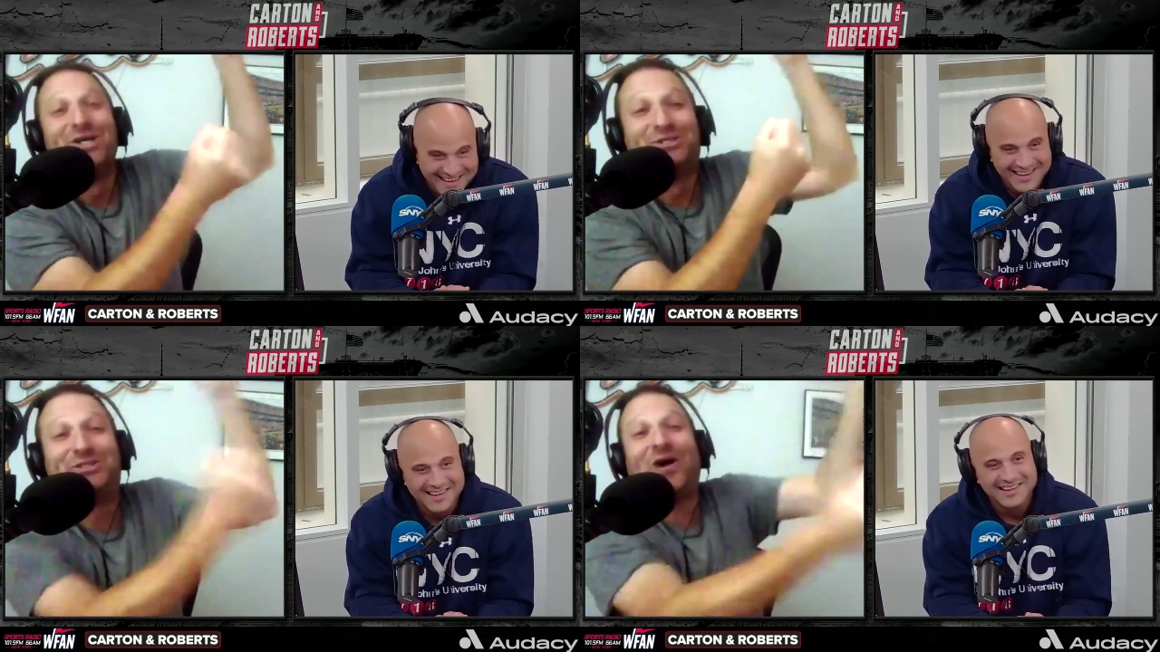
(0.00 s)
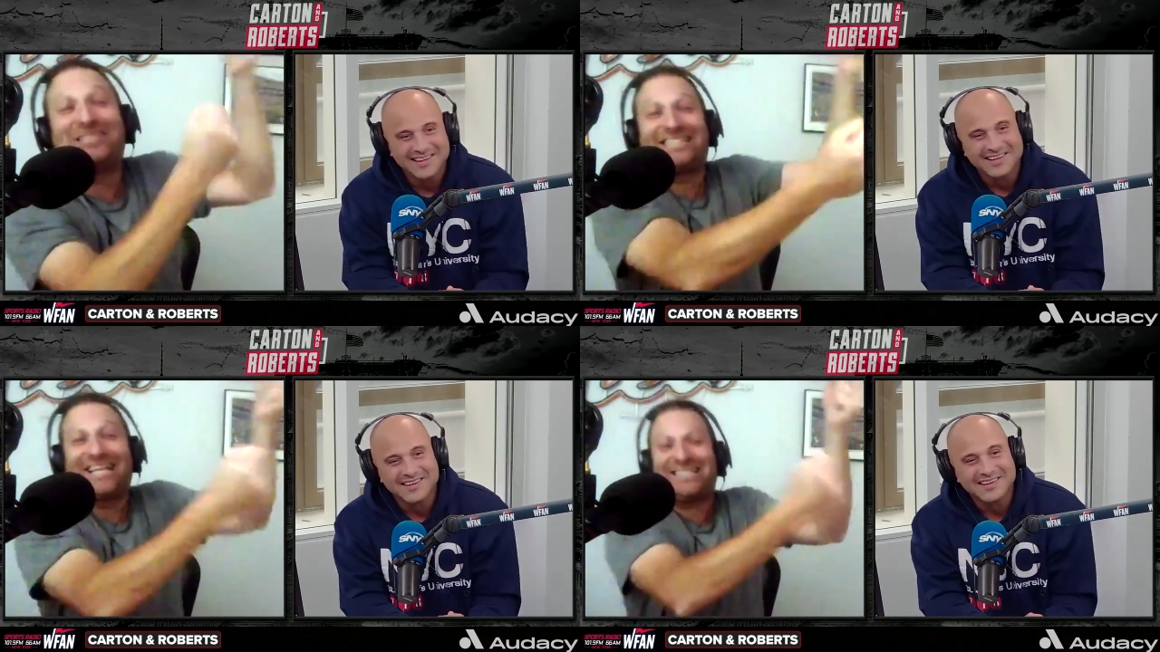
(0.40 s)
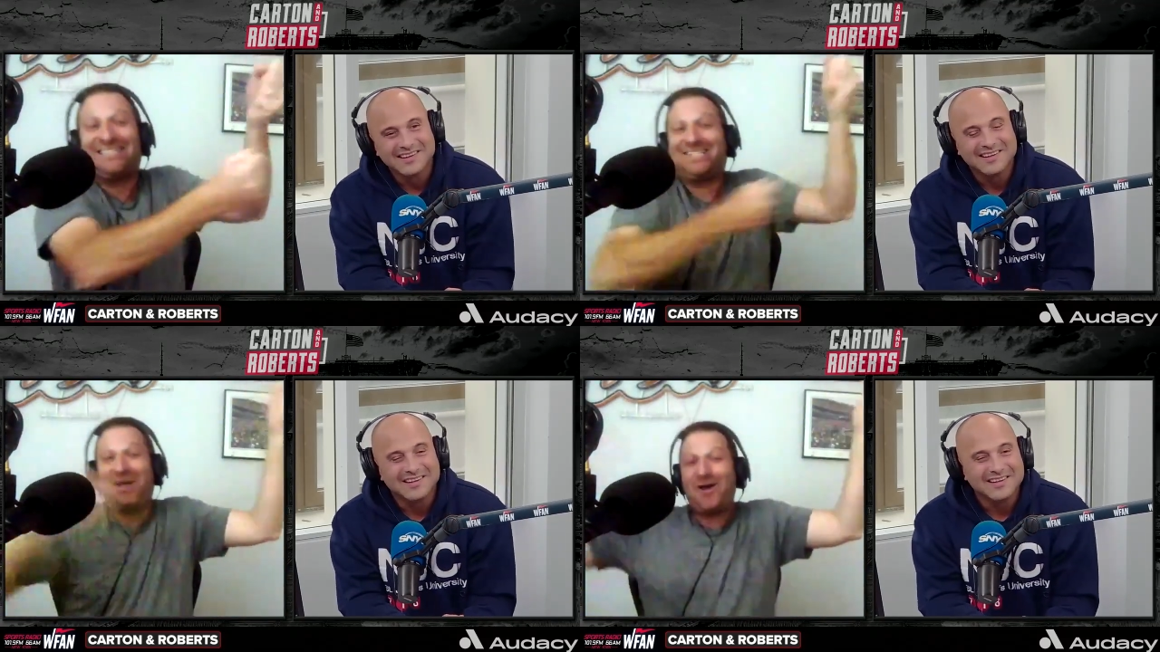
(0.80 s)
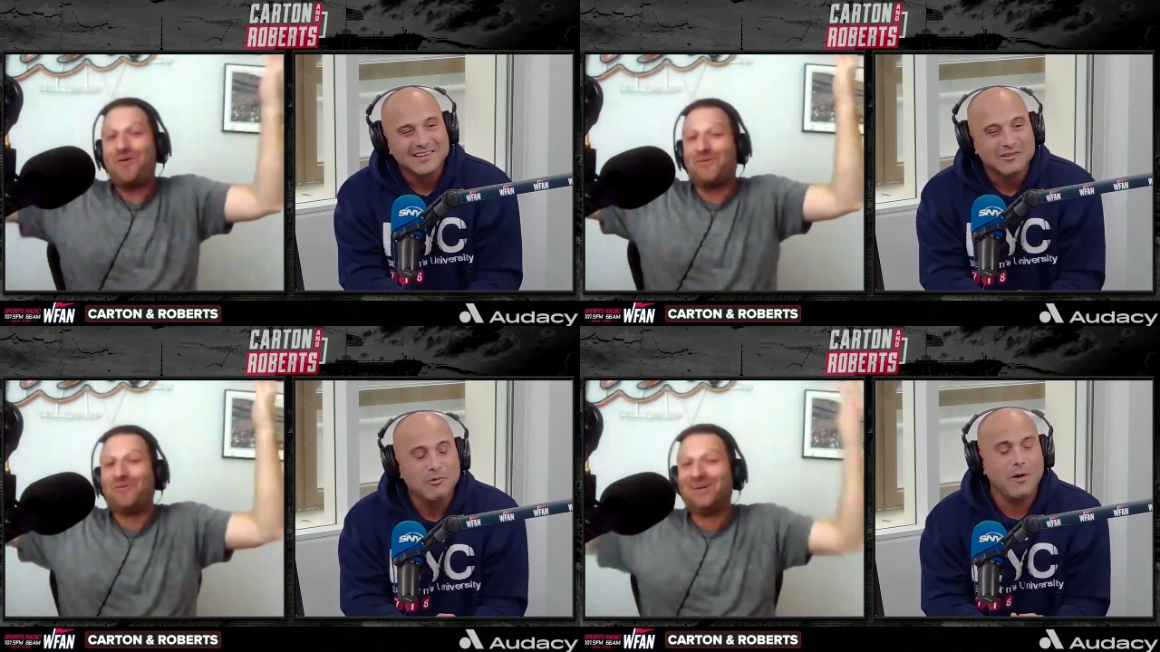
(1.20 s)
Speaker 1: Judge 62.
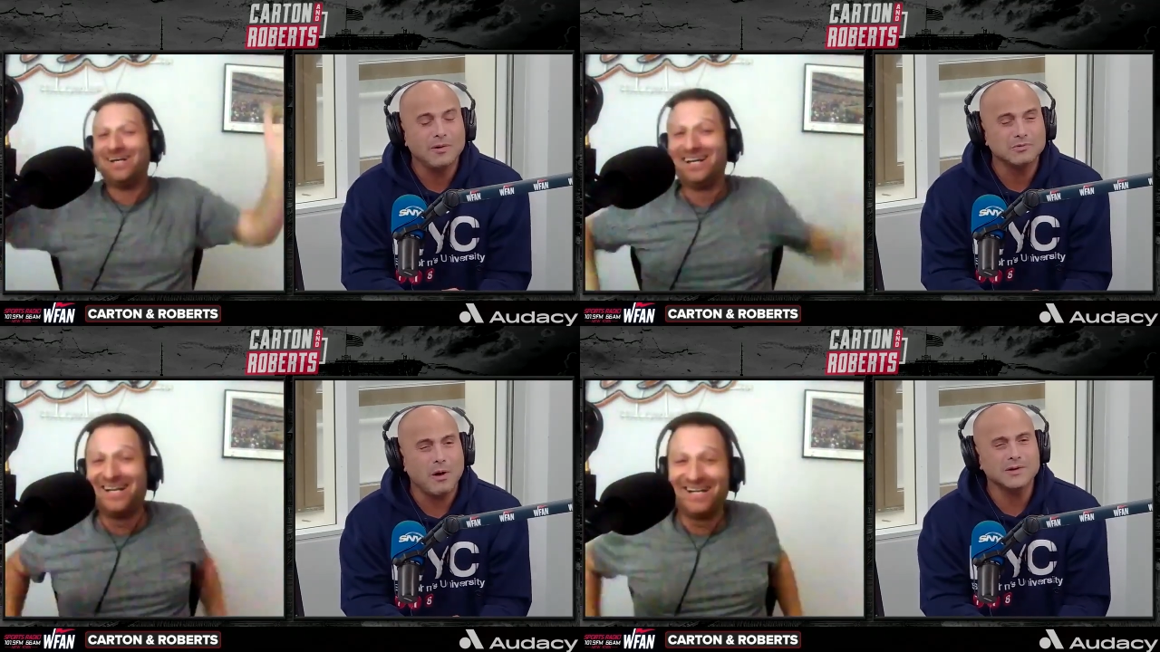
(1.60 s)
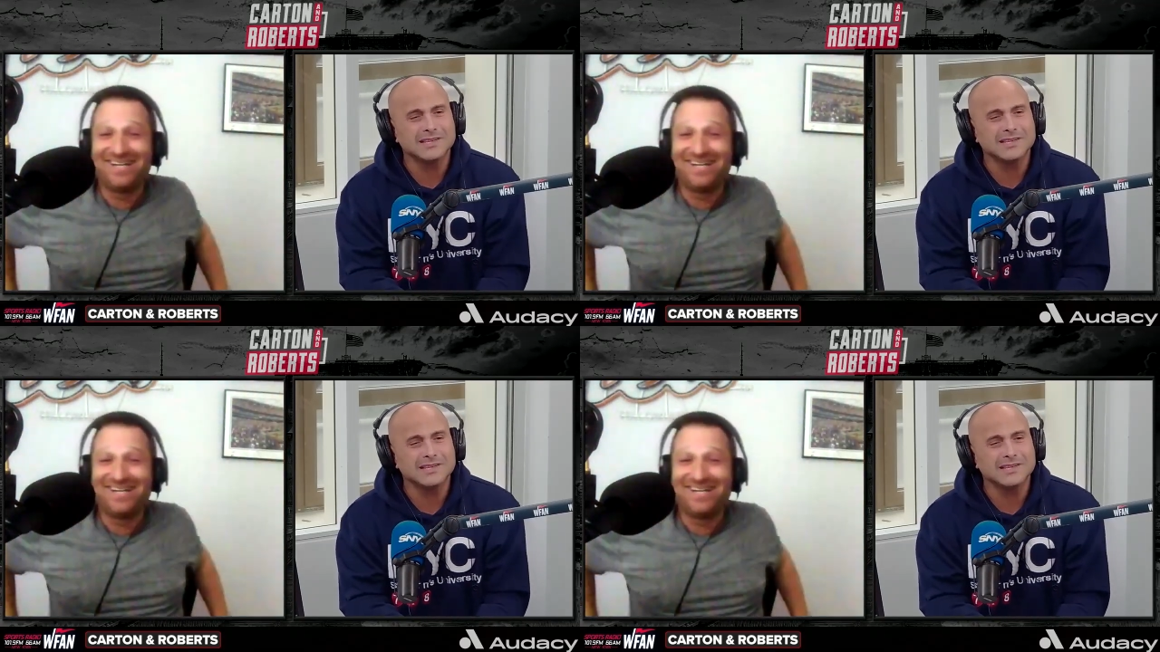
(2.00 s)
Speaker 2: What was the